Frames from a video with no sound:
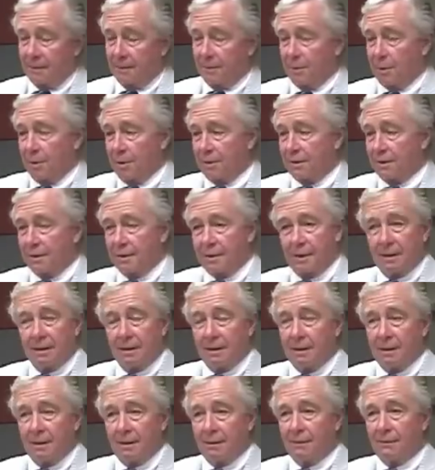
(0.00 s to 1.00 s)
Percy said,
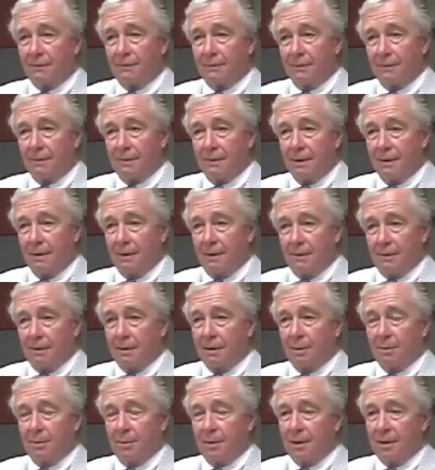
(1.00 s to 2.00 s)
if
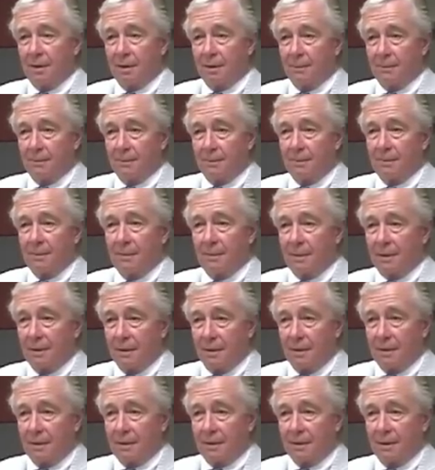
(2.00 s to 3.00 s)
you're going to be a
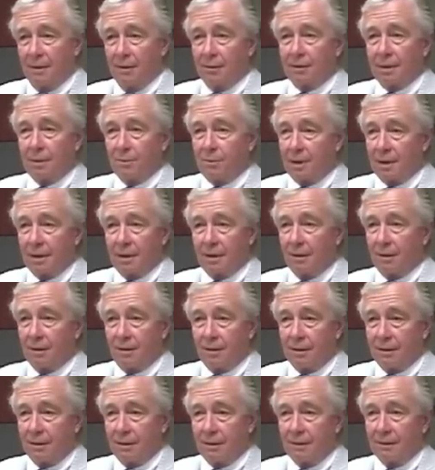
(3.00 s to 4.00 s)
guilty plea
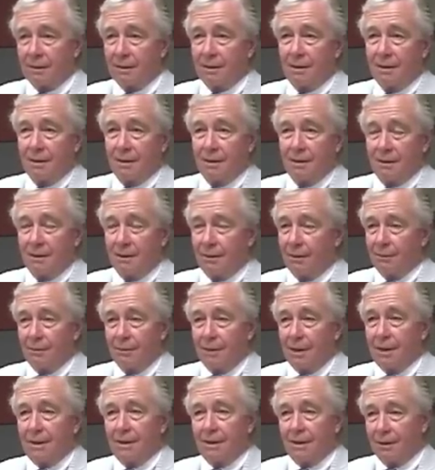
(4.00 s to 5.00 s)
lawyer, you
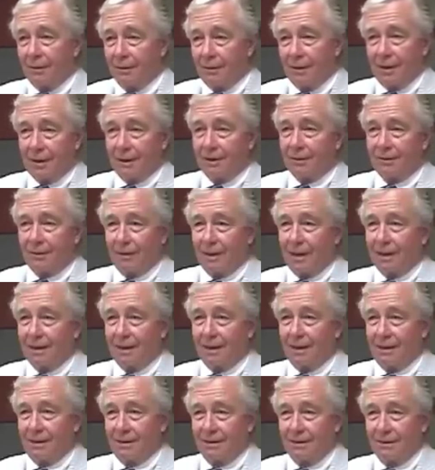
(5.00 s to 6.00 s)
don't need to know how to try
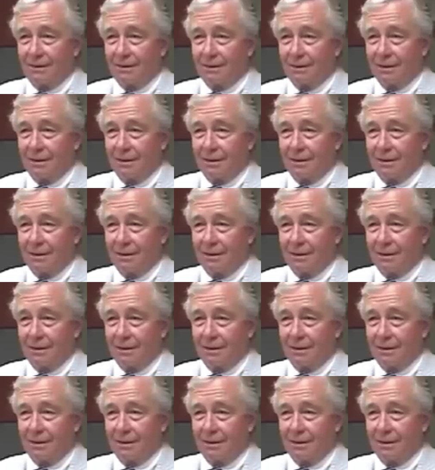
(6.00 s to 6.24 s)
cases.